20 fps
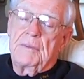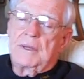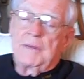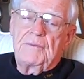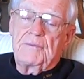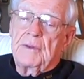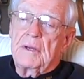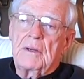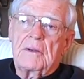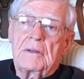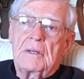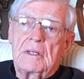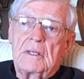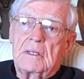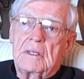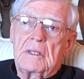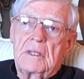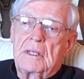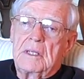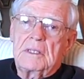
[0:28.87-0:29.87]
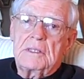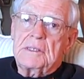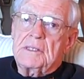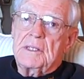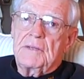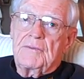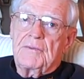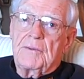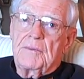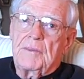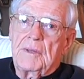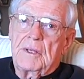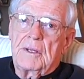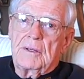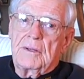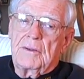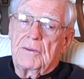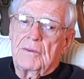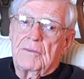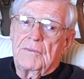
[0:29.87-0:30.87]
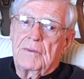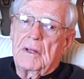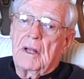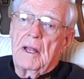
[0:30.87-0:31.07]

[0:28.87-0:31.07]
It'd be very easy for me to do.